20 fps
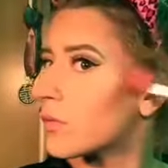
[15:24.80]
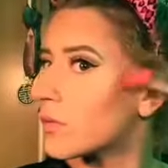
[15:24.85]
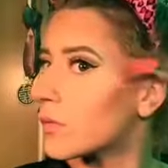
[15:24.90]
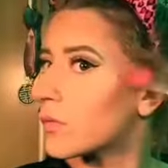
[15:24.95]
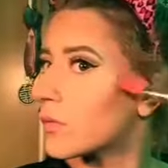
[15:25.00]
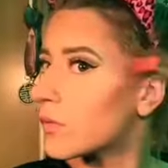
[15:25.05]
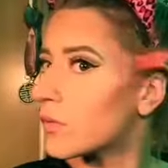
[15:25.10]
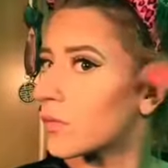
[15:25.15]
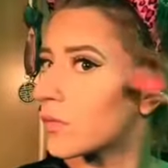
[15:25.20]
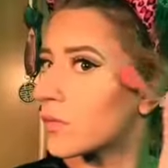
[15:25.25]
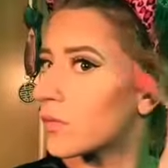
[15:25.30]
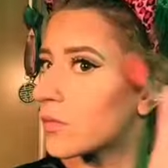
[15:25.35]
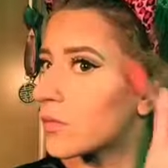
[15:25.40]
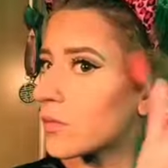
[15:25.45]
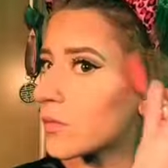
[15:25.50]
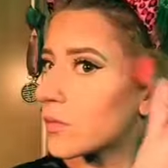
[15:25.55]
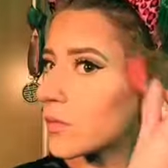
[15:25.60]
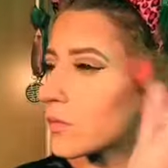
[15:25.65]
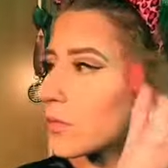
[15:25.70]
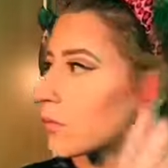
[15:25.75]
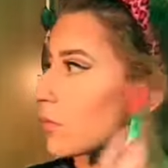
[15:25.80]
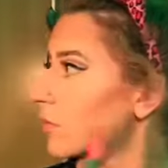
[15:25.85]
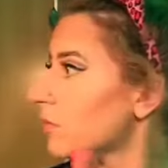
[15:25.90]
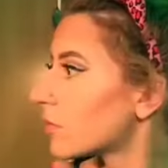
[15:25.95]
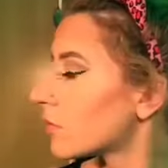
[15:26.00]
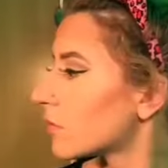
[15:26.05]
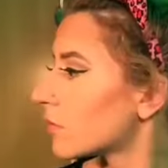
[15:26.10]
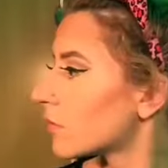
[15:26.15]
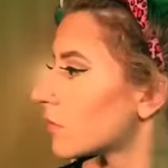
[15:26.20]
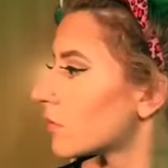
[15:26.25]
and it's a lot
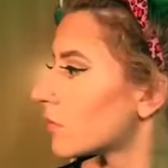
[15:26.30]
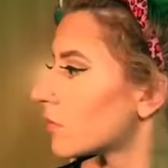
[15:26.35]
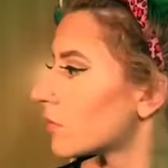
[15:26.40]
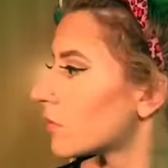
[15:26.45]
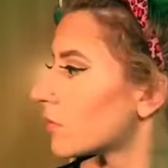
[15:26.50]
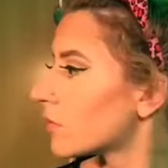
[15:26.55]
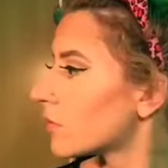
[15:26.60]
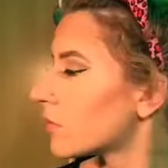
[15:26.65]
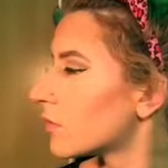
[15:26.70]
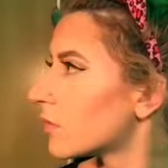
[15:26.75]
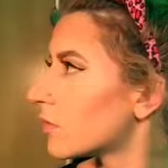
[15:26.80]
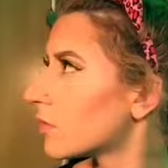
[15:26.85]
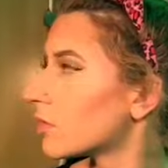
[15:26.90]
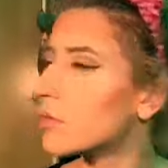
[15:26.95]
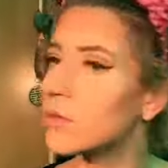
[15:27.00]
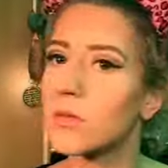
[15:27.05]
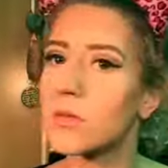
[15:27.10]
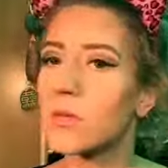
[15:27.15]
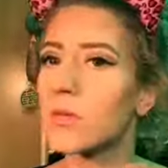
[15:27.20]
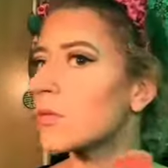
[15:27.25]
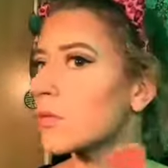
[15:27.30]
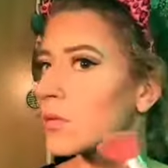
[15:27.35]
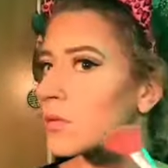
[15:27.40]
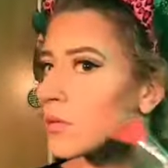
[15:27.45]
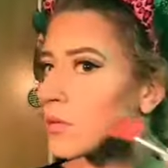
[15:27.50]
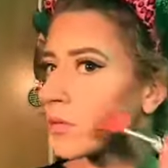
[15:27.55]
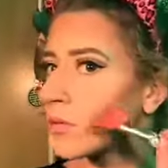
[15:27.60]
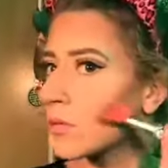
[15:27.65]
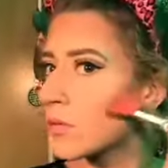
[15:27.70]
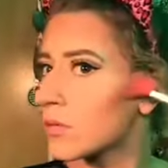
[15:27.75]
of product, like it
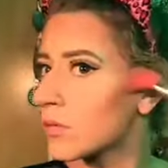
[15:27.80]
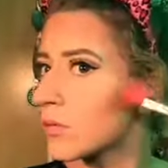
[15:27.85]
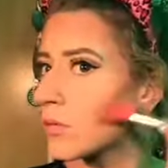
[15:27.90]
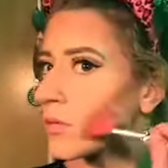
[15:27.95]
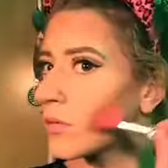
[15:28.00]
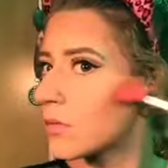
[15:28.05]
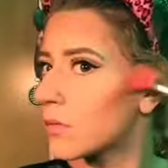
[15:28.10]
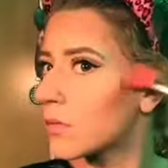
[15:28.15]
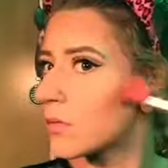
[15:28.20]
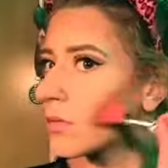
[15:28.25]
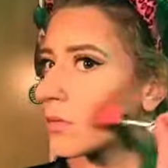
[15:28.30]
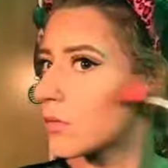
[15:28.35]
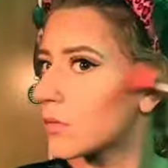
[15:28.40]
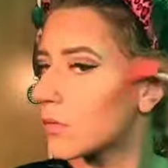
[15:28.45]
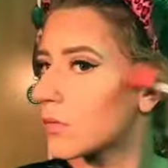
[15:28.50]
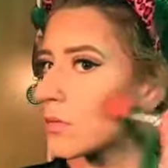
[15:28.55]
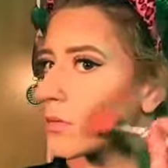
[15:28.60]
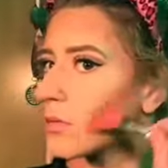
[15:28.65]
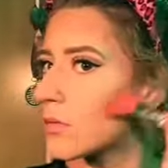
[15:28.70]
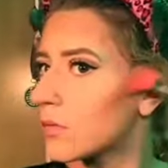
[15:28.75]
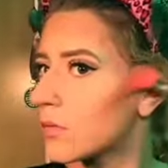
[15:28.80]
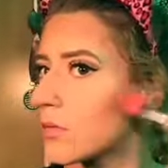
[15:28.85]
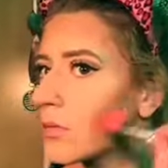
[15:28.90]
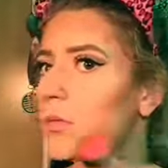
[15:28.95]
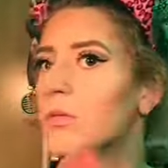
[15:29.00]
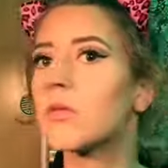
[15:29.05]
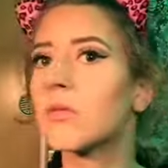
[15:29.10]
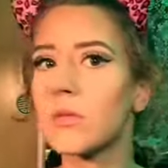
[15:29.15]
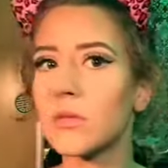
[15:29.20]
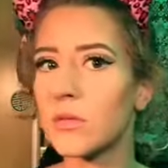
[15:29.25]
can go ages. So
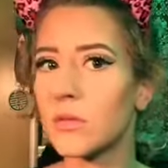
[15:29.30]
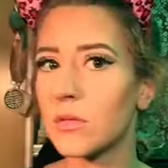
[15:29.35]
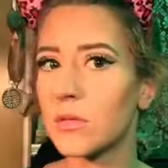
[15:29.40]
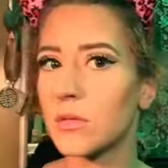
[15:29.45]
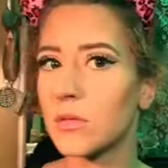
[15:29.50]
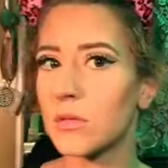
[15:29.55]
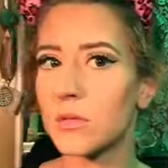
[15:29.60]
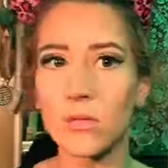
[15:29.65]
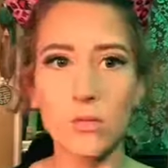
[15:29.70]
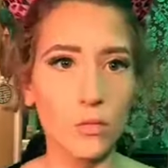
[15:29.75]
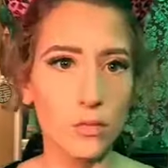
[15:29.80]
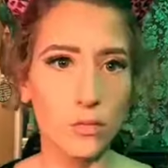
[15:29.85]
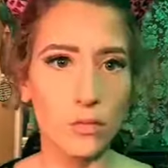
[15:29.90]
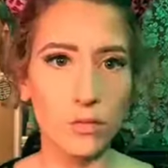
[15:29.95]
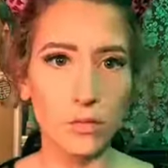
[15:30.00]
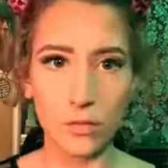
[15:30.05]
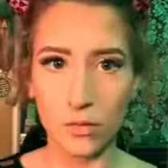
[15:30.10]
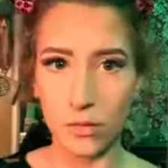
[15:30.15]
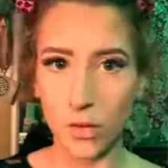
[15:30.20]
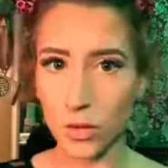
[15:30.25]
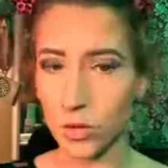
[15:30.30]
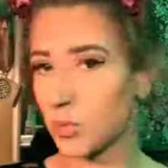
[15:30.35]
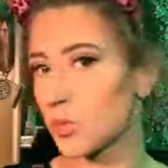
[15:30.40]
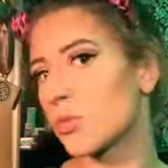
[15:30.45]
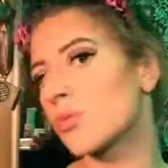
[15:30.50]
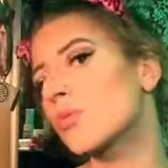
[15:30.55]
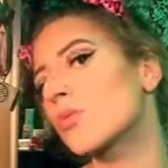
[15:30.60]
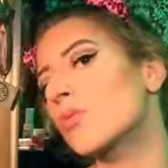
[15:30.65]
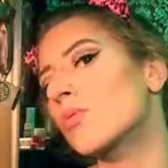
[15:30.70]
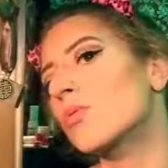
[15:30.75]
I'm just gonna bronze up my face
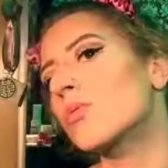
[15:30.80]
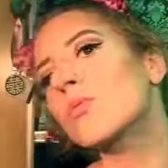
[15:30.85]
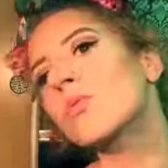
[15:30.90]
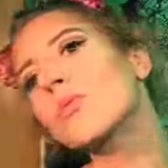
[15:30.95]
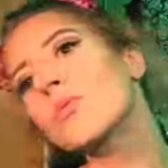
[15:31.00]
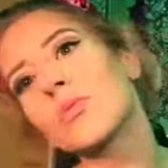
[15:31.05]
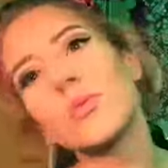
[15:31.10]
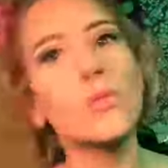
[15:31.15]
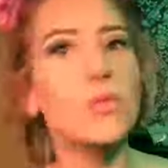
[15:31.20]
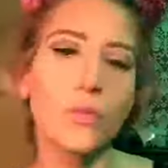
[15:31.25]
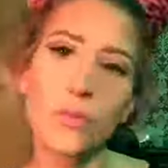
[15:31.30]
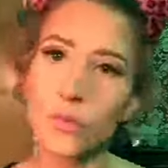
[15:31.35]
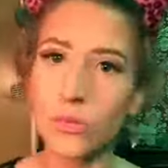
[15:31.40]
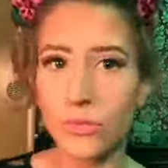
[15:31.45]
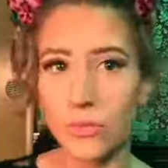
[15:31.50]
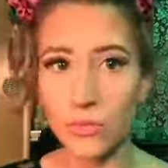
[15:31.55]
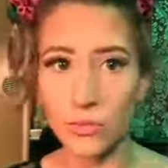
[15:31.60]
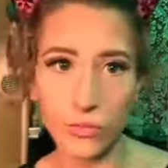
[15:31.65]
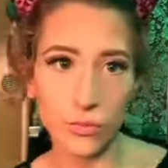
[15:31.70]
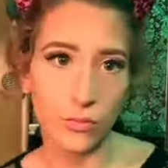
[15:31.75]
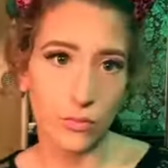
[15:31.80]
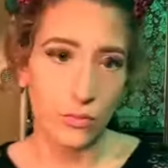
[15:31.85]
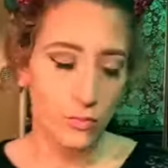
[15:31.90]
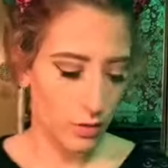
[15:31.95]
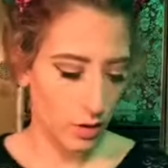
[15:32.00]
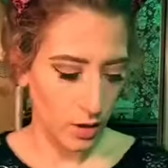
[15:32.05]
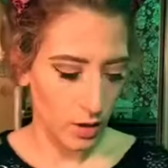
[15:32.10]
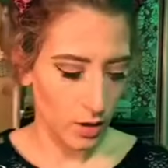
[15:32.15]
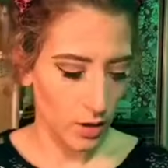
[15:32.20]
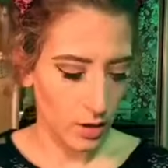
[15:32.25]
with it, and also, like, you
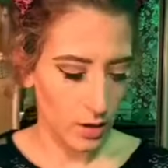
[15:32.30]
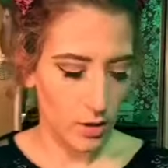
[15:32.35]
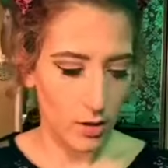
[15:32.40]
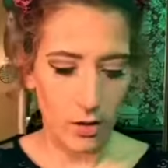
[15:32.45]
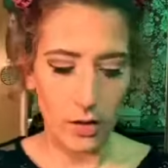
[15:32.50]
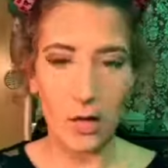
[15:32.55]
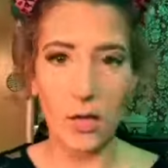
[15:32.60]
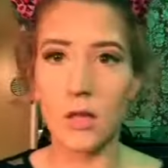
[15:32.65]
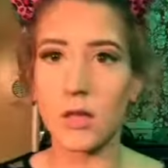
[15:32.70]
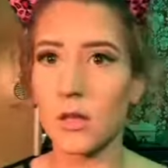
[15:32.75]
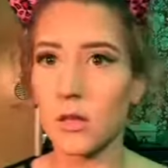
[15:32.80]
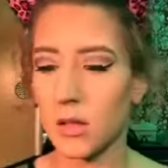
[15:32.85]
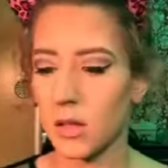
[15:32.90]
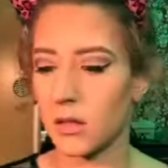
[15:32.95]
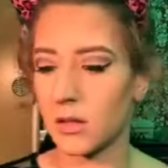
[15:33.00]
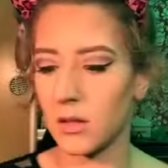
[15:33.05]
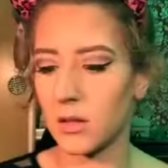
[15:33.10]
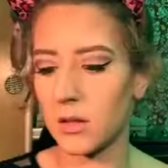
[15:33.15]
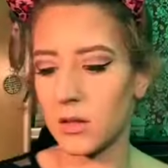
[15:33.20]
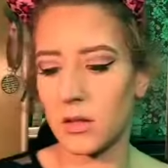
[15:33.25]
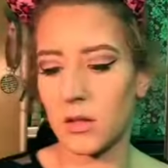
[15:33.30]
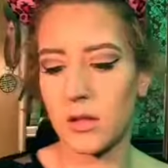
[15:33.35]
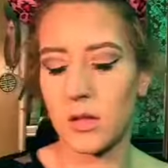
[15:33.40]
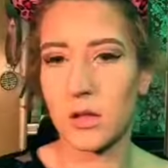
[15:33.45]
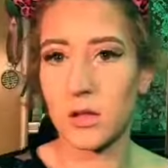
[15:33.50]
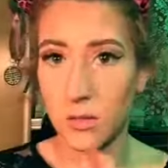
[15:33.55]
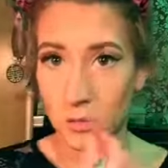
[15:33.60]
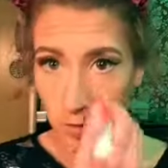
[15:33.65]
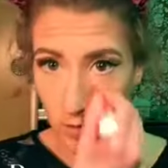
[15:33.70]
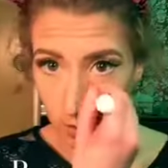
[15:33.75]
know,
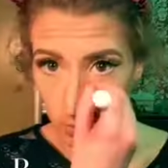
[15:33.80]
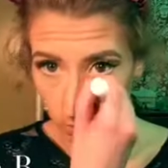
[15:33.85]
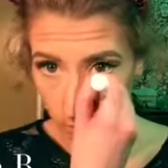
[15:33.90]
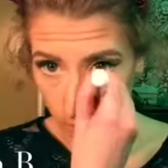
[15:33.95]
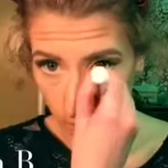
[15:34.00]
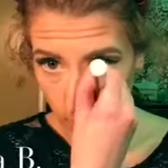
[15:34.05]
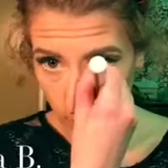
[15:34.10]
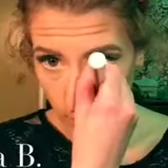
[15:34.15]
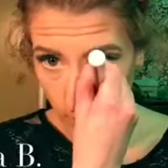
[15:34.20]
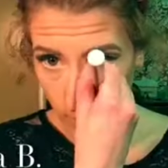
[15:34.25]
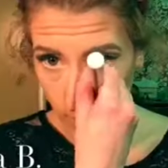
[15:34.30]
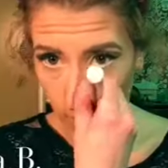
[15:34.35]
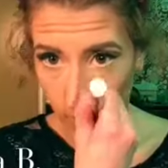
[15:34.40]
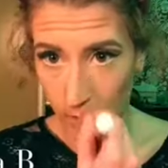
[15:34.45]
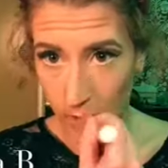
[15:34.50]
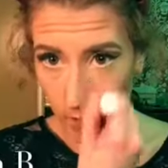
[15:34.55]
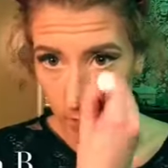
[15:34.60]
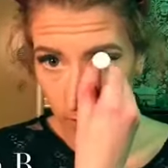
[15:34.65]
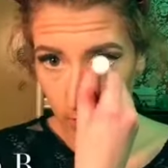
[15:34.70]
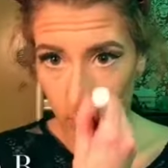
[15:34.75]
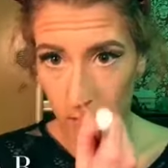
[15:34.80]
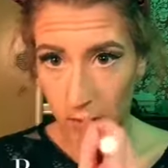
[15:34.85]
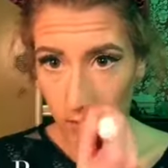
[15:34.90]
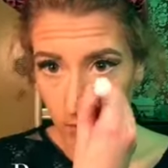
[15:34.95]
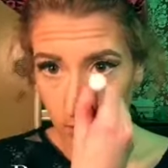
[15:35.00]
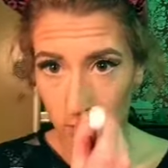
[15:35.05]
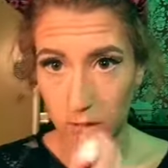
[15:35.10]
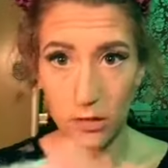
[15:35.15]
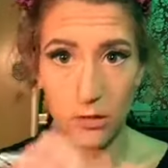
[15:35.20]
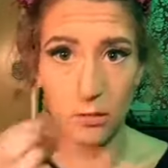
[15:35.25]
make sure that my face is a little
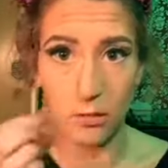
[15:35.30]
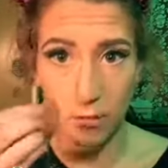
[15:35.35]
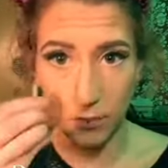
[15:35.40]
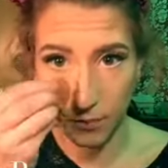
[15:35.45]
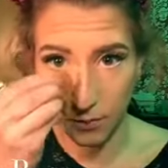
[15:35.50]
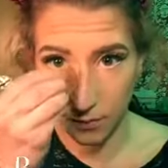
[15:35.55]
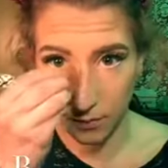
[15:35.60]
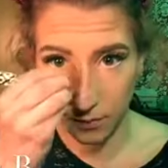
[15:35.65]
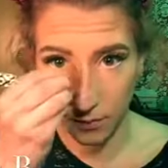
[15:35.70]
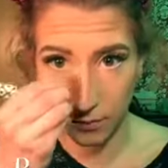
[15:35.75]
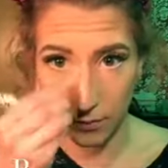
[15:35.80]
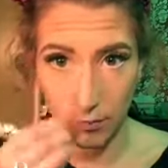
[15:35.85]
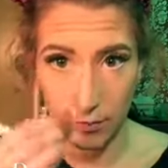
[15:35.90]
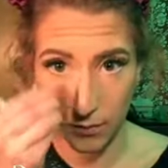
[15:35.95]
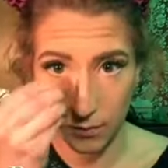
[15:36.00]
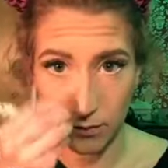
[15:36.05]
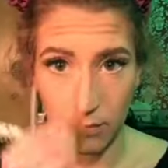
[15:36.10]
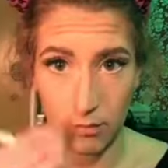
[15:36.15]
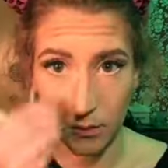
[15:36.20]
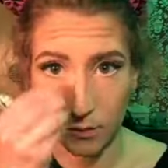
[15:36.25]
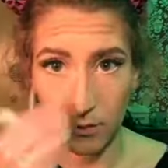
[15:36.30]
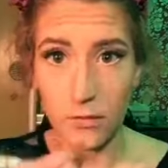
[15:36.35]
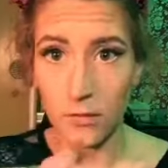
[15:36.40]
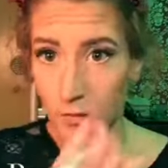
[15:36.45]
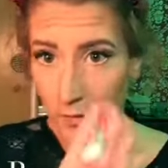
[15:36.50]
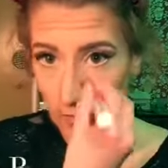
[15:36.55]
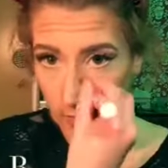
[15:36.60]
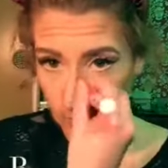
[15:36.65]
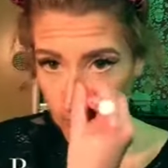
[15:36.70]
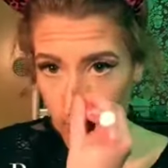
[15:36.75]
bit more snatched. I
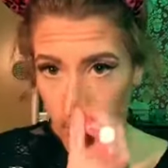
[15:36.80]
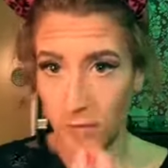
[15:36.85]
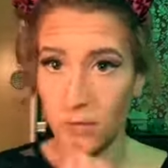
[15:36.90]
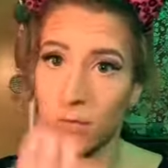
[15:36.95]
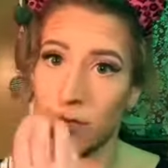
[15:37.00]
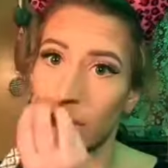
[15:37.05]
also like